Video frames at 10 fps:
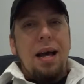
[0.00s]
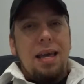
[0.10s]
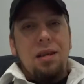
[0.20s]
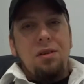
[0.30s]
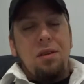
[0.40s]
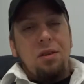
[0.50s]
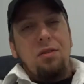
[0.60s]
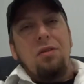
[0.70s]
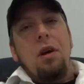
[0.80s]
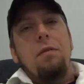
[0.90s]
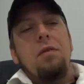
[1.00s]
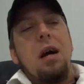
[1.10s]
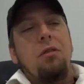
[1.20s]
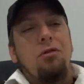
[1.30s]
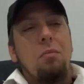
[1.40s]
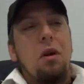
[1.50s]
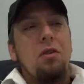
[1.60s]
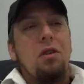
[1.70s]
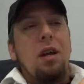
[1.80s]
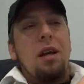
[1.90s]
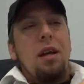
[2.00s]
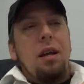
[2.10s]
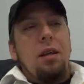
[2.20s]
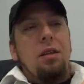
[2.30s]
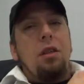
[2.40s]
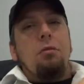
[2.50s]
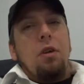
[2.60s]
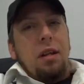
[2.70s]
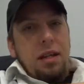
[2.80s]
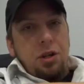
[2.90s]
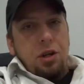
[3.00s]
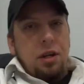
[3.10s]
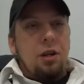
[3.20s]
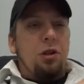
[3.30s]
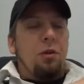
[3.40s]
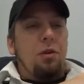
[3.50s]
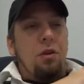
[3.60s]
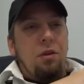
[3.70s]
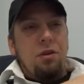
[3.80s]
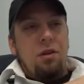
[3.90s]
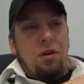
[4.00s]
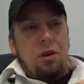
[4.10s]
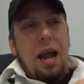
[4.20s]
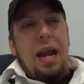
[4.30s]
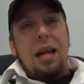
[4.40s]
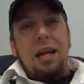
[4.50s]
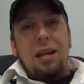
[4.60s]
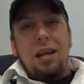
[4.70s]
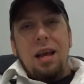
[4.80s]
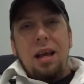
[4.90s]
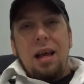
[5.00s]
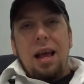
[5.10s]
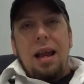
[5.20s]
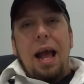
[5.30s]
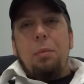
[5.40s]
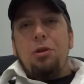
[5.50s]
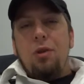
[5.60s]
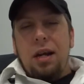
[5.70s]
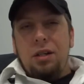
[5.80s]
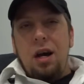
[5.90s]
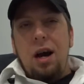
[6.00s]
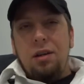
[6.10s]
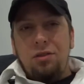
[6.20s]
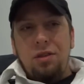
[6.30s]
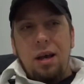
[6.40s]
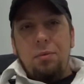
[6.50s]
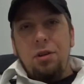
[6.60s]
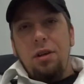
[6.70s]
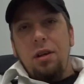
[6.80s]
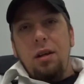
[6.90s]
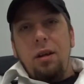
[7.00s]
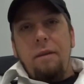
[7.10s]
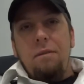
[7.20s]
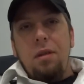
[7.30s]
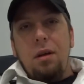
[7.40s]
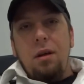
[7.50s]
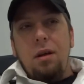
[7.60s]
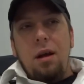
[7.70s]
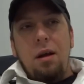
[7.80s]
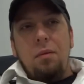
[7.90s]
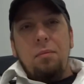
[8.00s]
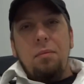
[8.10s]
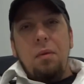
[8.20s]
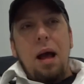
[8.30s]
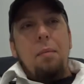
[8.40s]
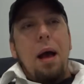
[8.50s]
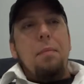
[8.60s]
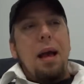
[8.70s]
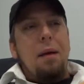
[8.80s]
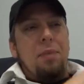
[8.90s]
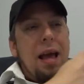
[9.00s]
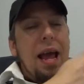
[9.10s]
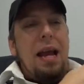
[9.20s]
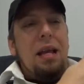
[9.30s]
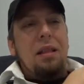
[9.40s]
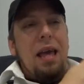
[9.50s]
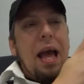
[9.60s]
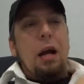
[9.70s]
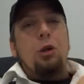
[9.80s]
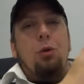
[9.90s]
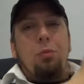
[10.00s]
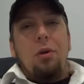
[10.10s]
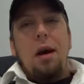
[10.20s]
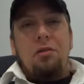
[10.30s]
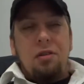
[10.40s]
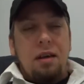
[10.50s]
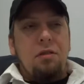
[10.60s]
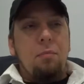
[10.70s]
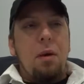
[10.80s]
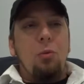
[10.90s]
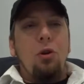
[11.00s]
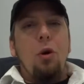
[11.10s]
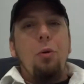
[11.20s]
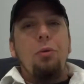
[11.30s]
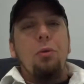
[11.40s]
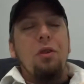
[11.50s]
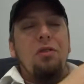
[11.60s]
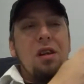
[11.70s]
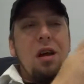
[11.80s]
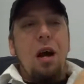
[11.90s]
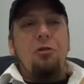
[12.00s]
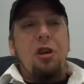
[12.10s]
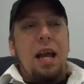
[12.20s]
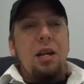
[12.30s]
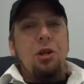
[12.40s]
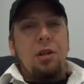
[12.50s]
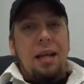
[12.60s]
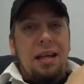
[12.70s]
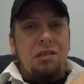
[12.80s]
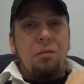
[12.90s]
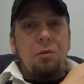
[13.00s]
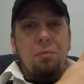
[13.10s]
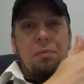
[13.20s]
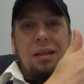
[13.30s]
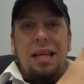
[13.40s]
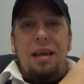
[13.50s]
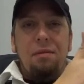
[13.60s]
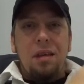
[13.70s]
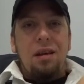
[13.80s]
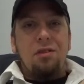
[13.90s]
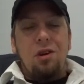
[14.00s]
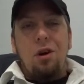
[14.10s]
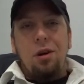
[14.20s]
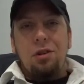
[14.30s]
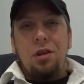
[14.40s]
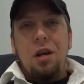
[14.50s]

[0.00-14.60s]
into this stuff, not so much the religion, because you're hating an abstract concept. I'm hating the actual process that people go through, this indoctrination that leads them to believe things that aren't